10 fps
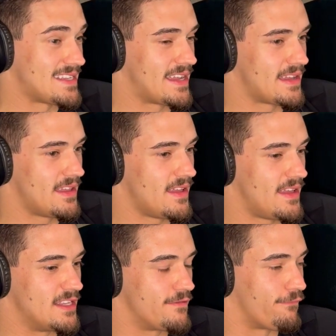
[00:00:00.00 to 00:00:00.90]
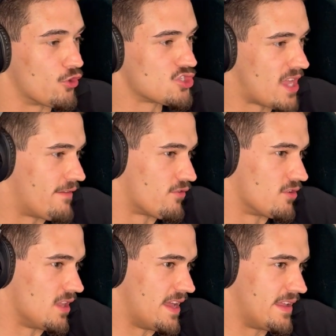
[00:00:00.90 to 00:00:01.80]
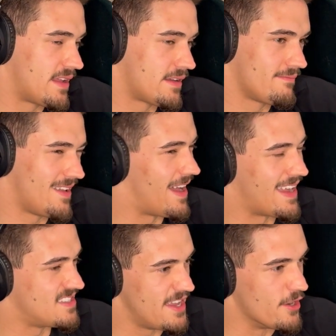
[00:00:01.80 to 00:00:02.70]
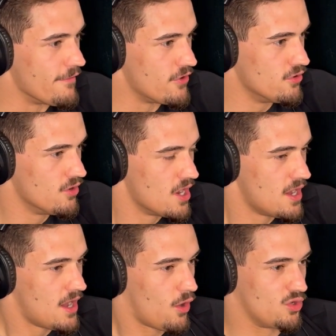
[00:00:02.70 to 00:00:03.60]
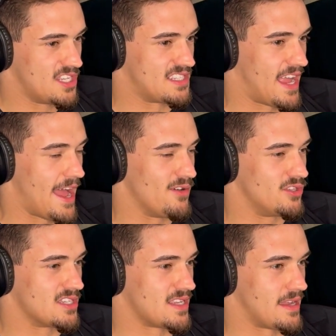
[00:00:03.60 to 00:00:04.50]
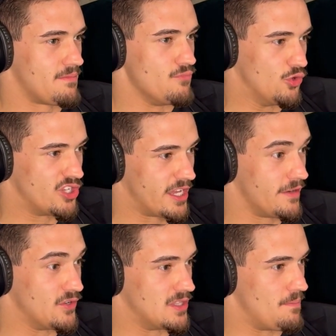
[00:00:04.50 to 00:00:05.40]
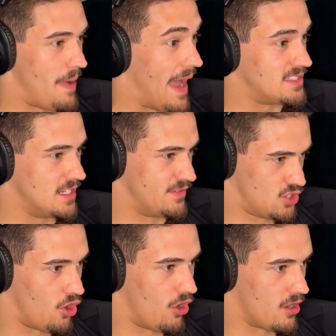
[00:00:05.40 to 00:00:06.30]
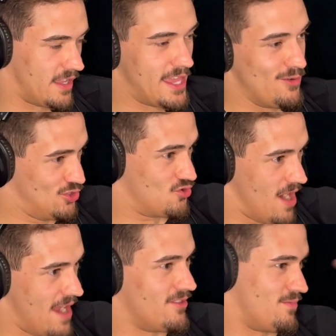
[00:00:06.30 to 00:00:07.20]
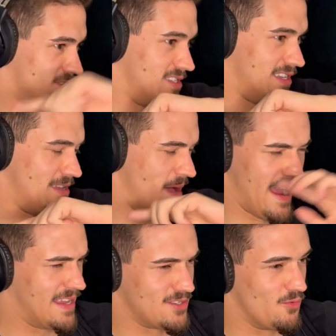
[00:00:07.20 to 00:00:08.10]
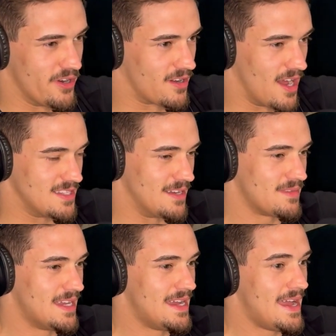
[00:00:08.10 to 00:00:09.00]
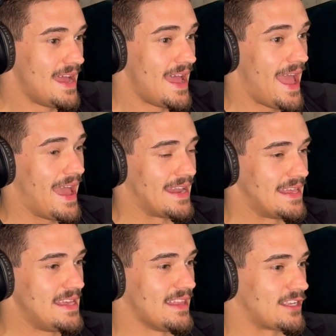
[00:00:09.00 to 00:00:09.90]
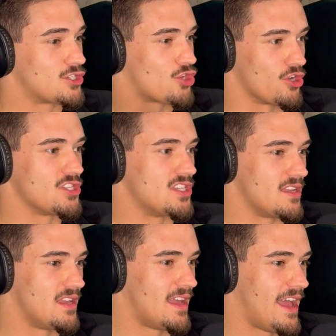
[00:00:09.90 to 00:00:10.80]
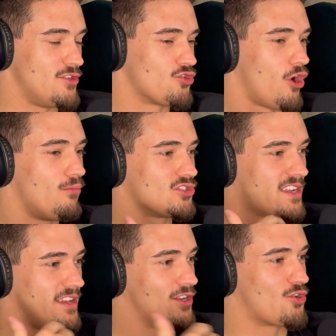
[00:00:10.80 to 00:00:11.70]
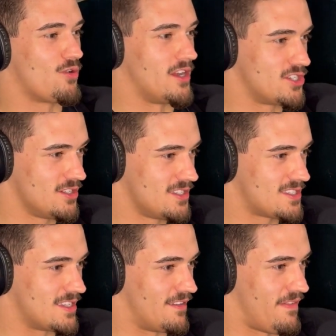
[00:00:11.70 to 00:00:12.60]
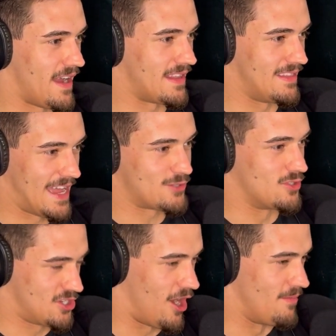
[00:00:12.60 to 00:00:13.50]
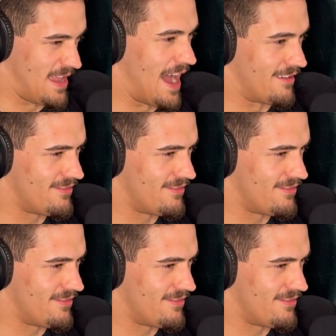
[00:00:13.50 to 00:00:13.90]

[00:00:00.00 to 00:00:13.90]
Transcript: like his first ever like, I guess, interview was this guy who does like music interviews in the backseat of his car. Like he would drive and the person's in the back. It's a weird concept. And he like starts singing and you're almost like incredulous to the fact that that's what's coming out of